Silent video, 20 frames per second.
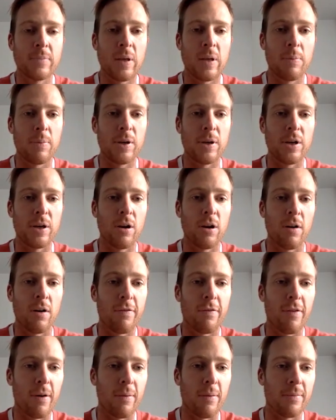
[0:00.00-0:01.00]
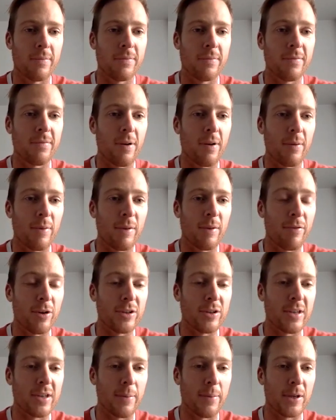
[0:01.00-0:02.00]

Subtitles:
But from the first time I